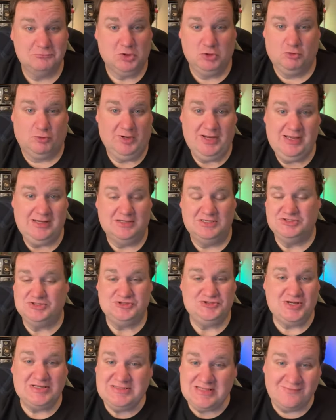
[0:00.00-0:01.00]
Green. It's
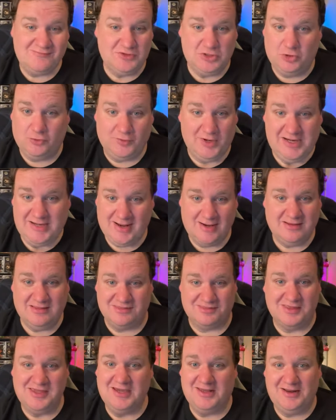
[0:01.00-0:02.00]
just nice having green
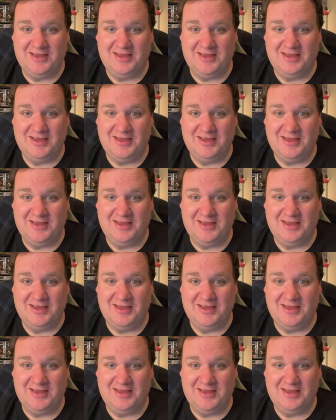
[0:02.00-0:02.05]
anything in